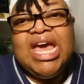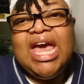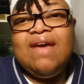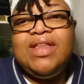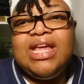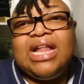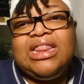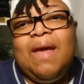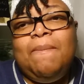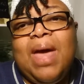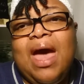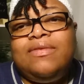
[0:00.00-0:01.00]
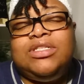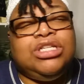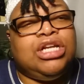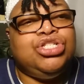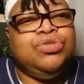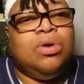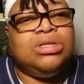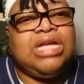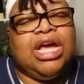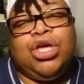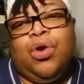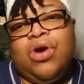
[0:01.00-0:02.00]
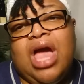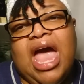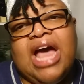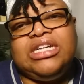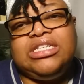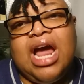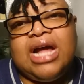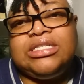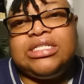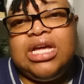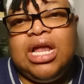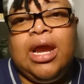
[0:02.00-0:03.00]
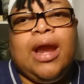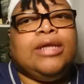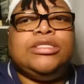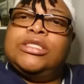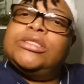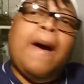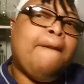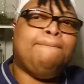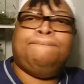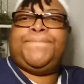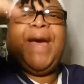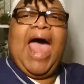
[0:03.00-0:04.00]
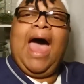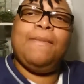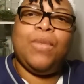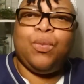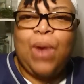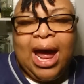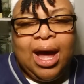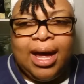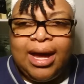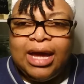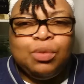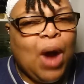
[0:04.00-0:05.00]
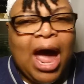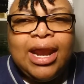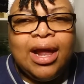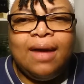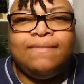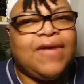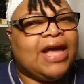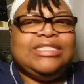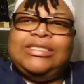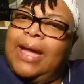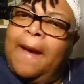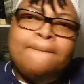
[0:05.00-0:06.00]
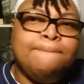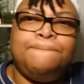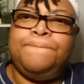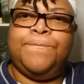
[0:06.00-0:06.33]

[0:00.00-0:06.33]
Heavenly got that mouth that you want to take your cast iron skillet and just bap right in her face. That